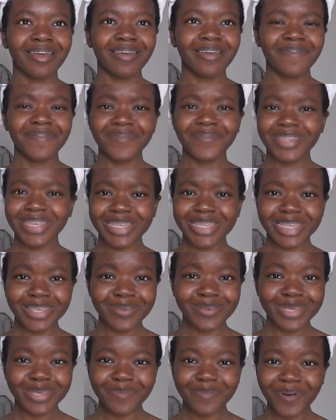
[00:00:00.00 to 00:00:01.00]
if you need to
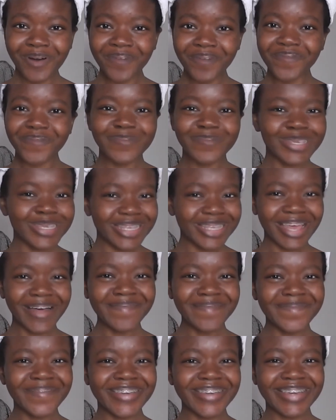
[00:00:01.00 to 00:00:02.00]
use the bathroom, just
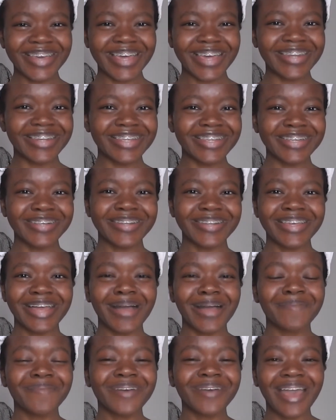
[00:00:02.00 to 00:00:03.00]
tell me, and literally
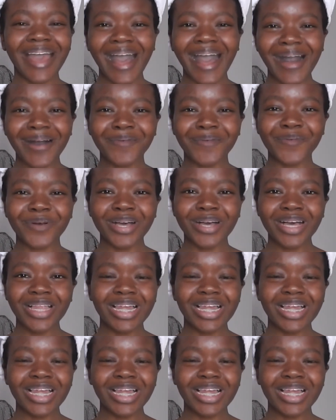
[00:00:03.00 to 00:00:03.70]
I will get out.